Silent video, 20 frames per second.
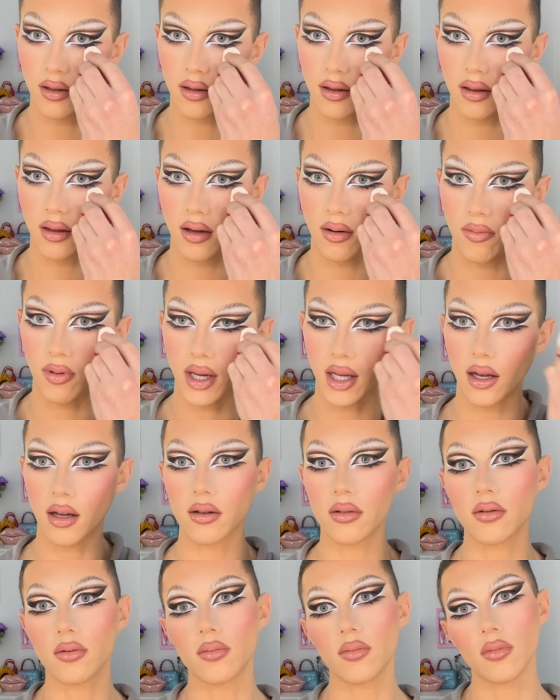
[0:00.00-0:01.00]
There we
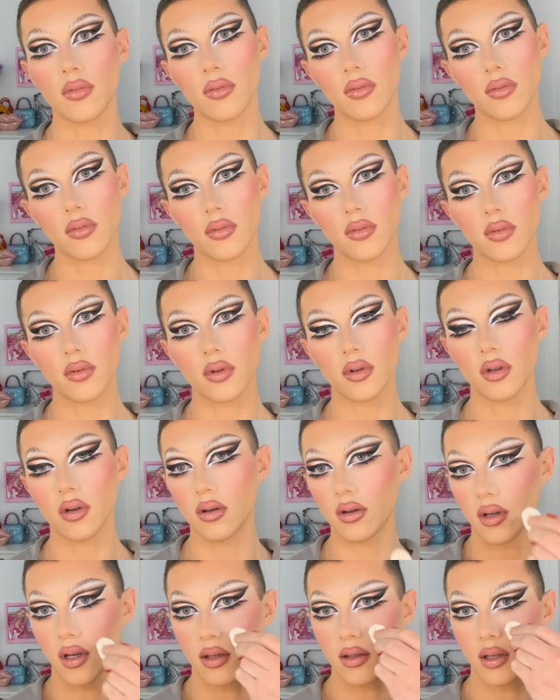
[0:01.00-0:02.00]
go.
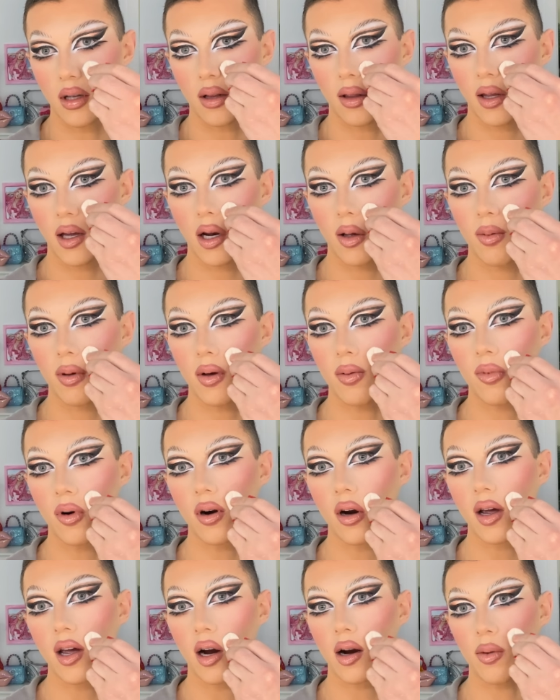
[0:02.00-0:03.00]
Just a little bit
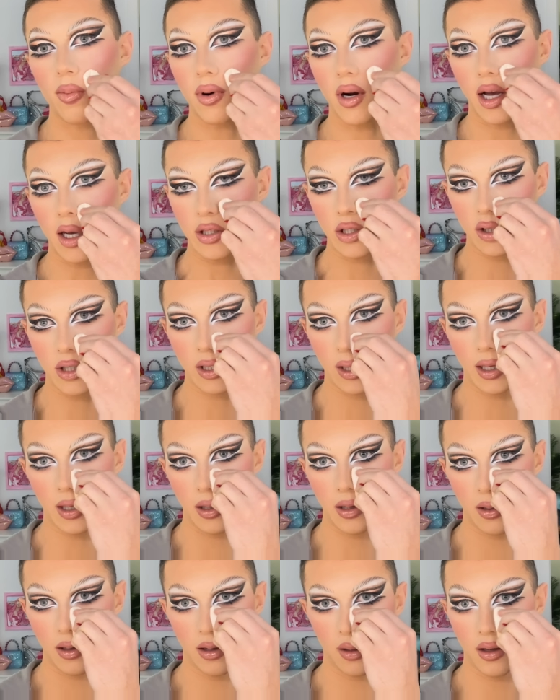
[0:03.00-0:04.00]
more airbrushed
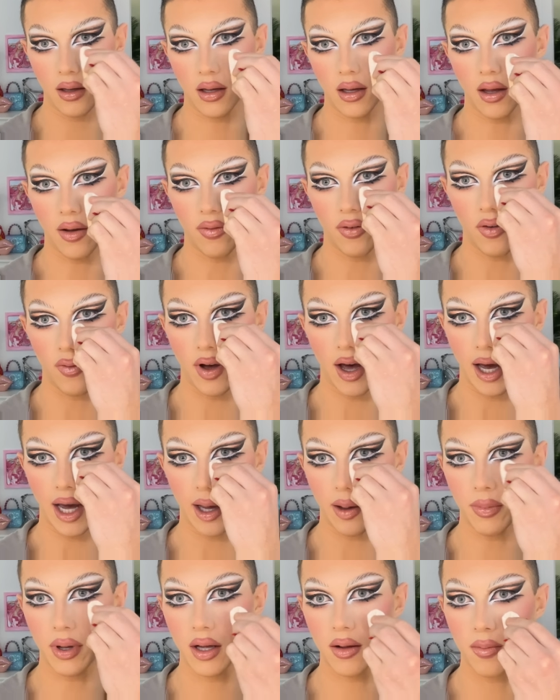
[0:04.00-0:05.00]
of a
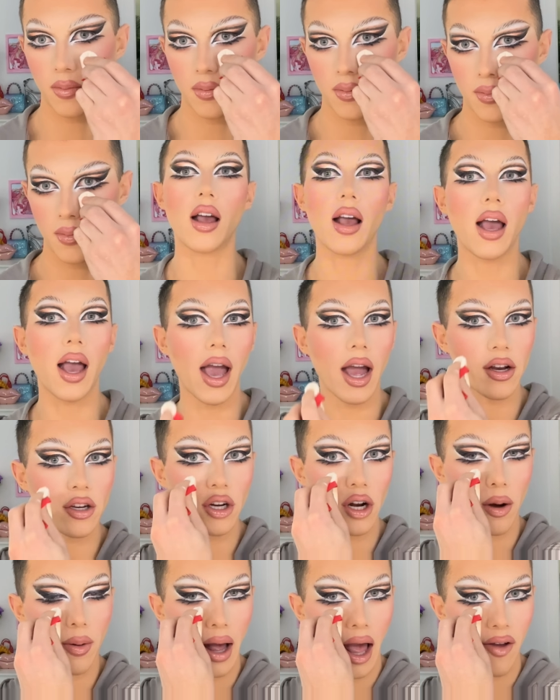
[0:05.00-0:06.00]
vibe. And you
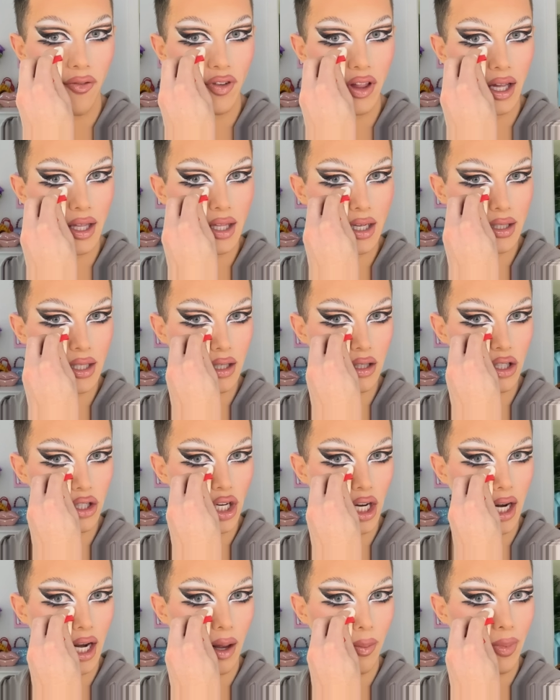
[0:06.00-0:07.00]
know what? I feel like this isn't
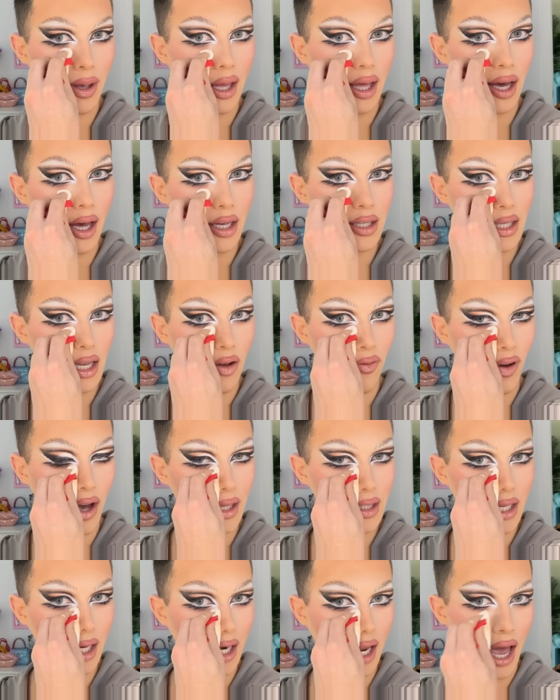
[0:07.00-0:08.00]
cheating because if I
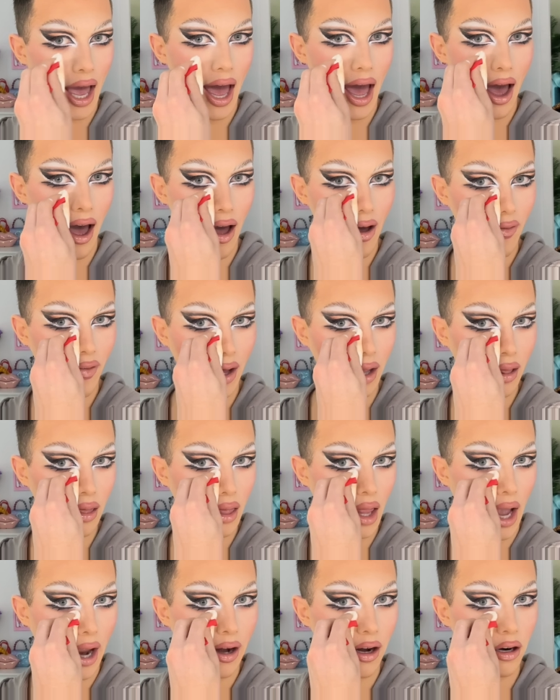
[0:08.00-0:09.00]
did have a
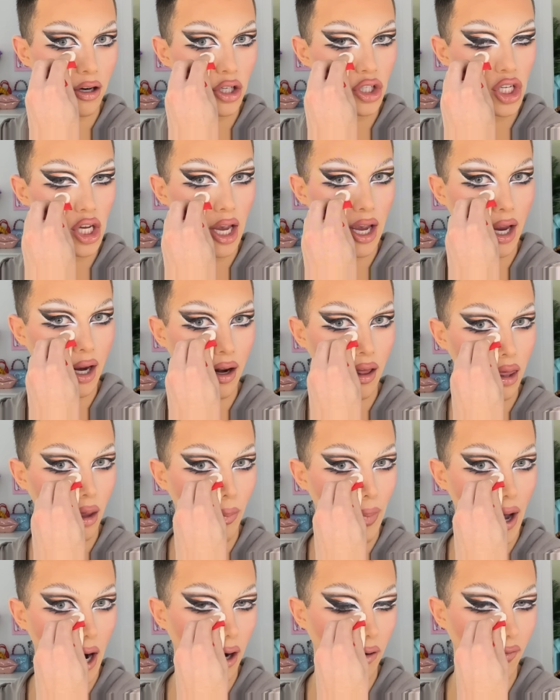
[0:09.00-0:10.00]
lighter shade of the
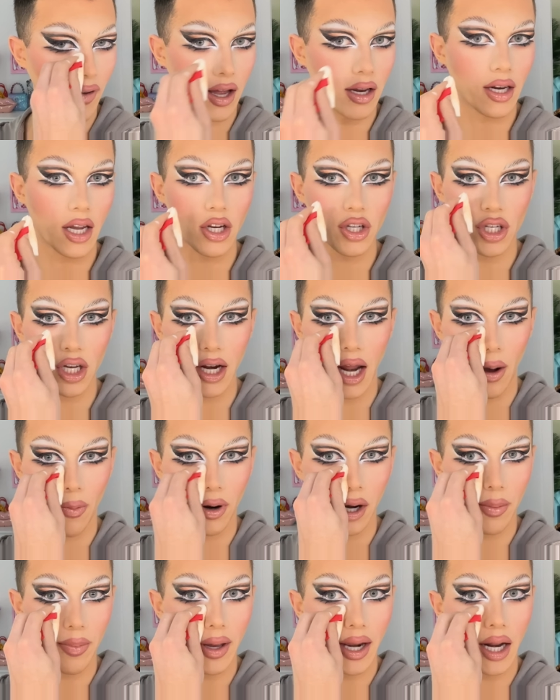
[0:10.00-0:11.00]
powder foundation, I
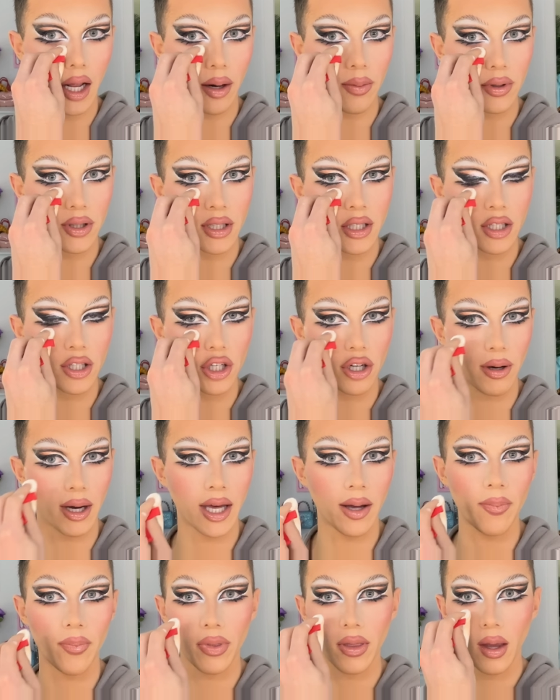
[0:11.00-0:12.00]
would have been able to do
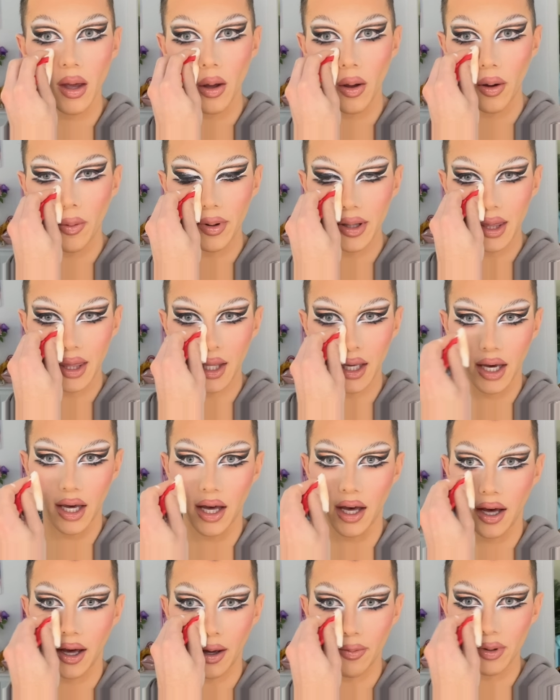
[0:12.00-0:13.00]
it with
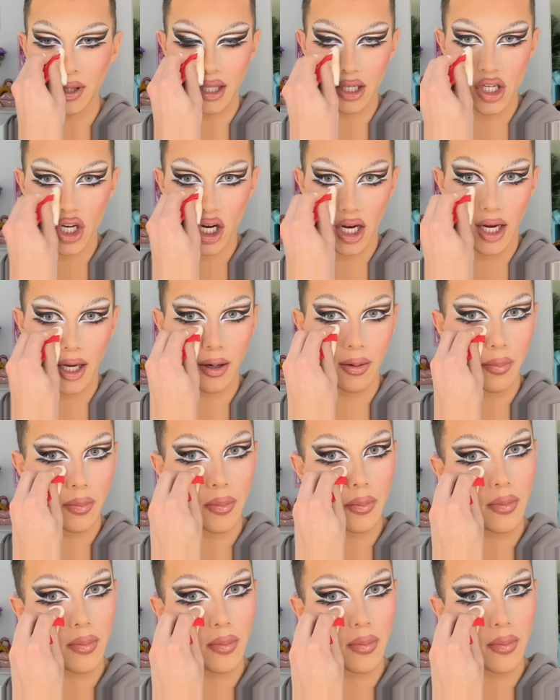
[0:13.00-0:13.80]
the Shein.